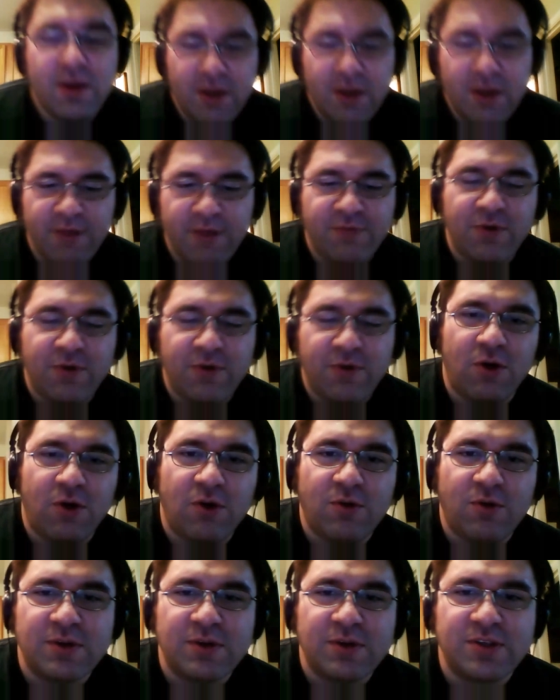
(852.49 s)
if the
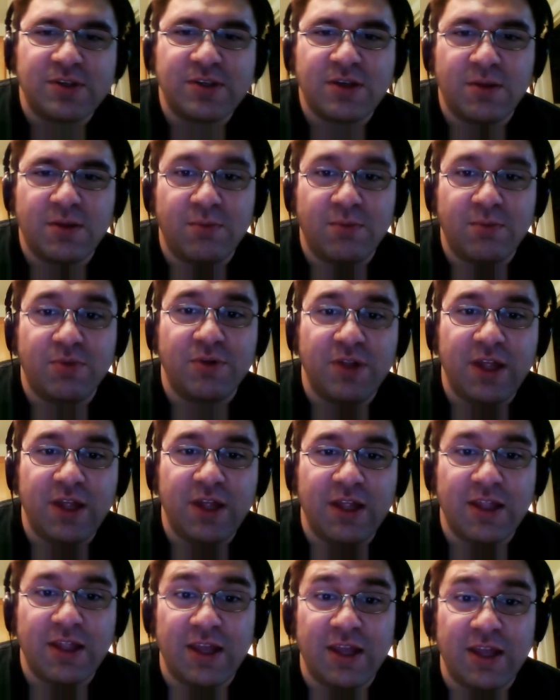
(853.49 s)
Hulk was
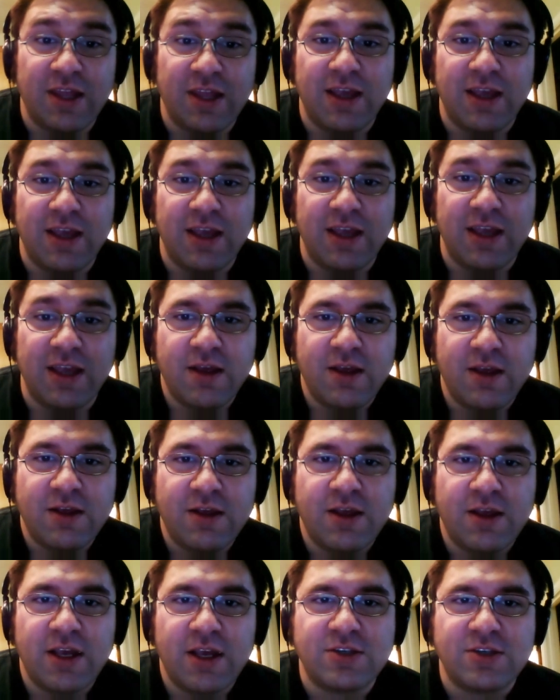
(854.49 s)
completely
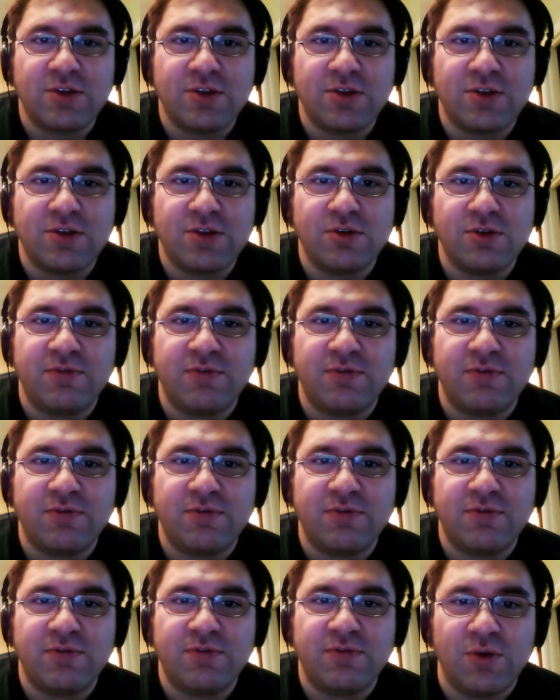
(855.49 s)
exclusive
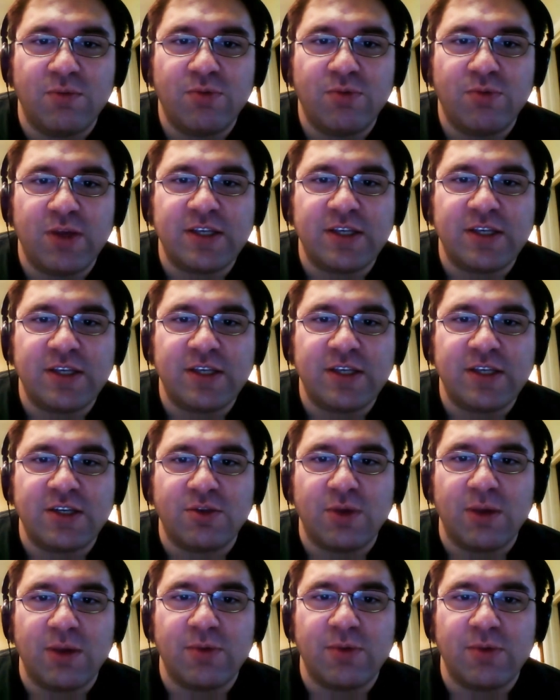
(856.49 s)
to
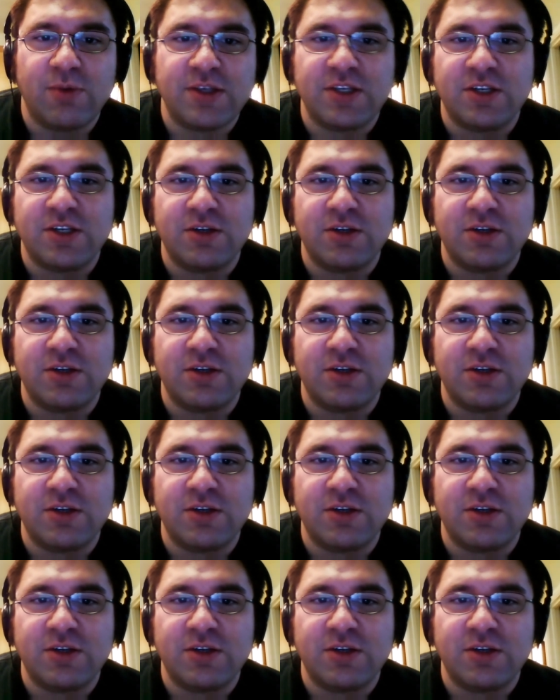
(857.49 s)
PlayStation 3 and PlayStation